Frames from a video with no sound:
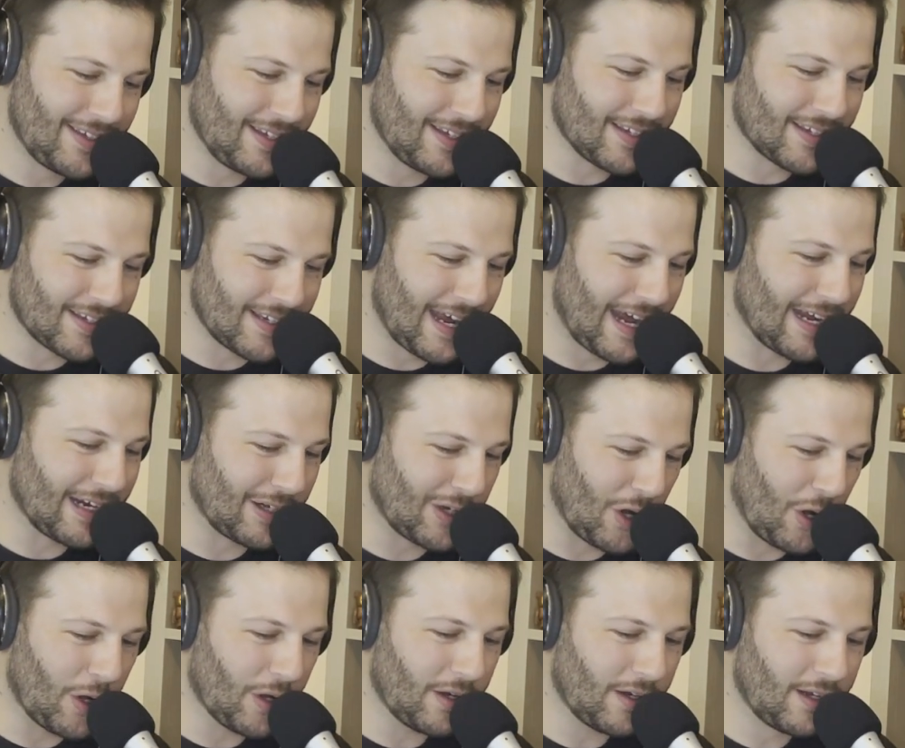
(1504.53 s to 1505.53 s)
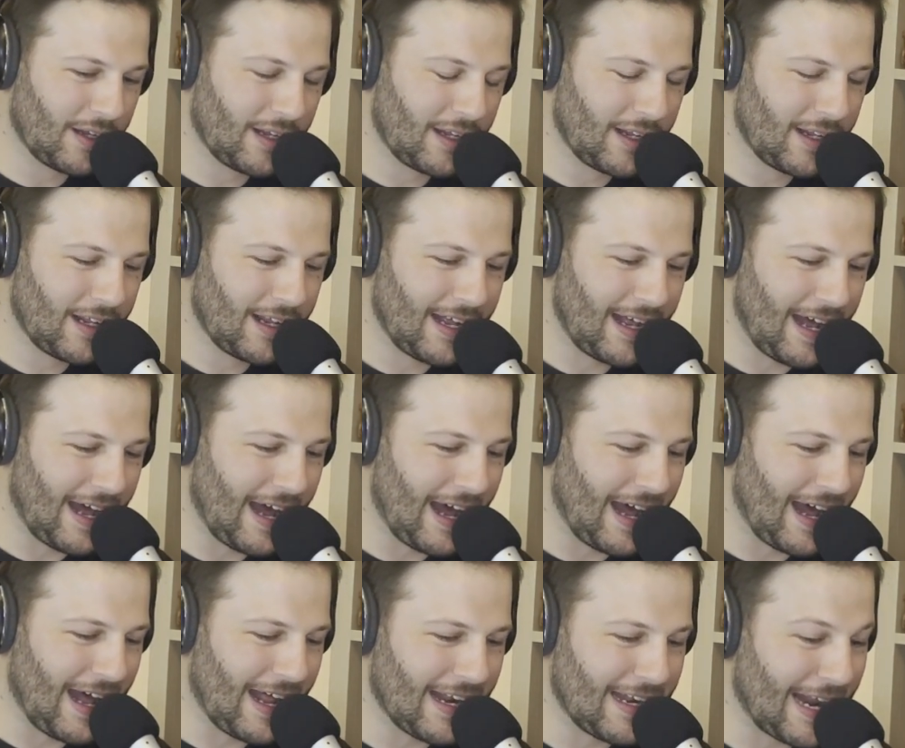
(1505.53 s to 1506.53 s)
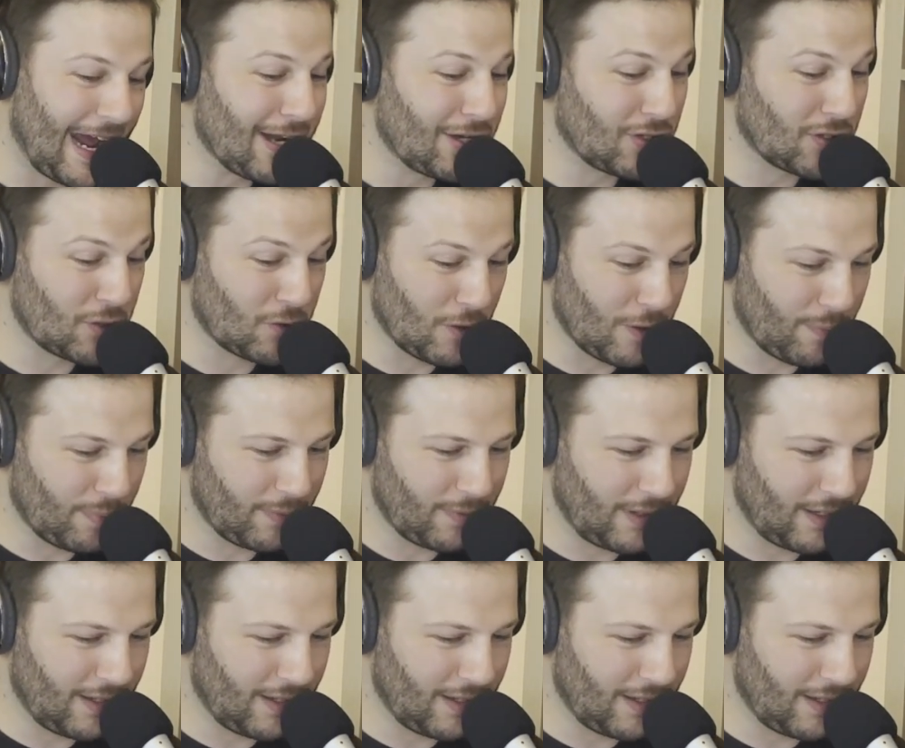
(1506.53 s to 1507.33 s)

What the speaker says: since day dot. Nature Strip